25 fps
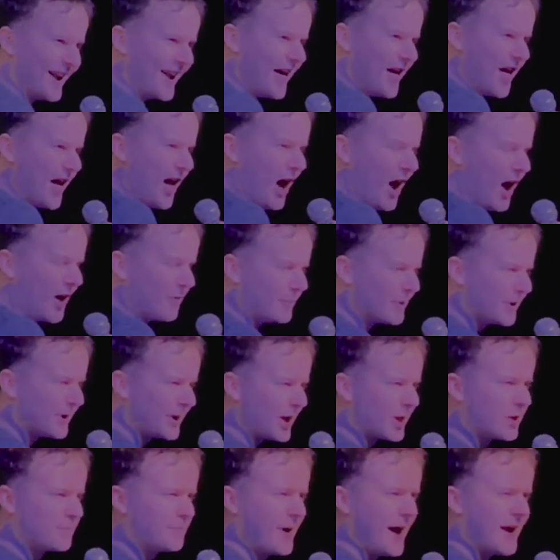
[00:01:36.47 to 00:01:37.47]
I wasn't
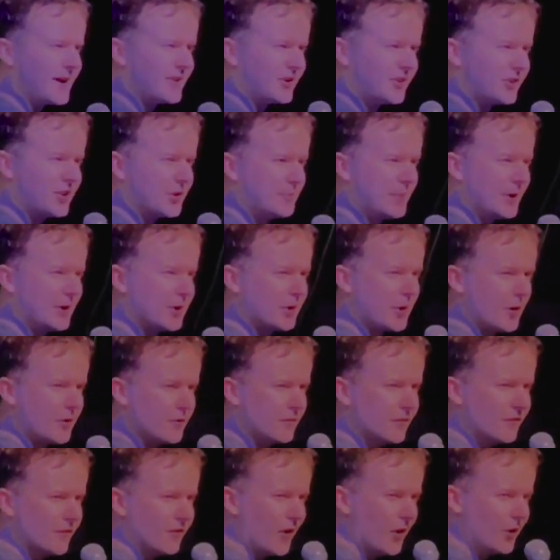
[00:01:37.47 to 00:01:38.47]
expecting to be so
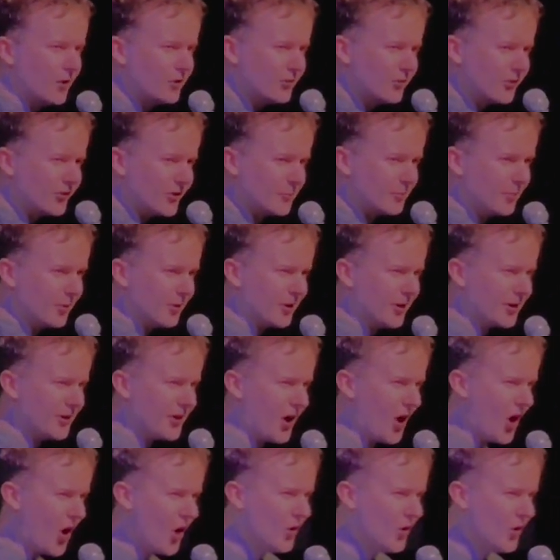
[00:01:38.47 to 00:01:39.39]
vulnerable and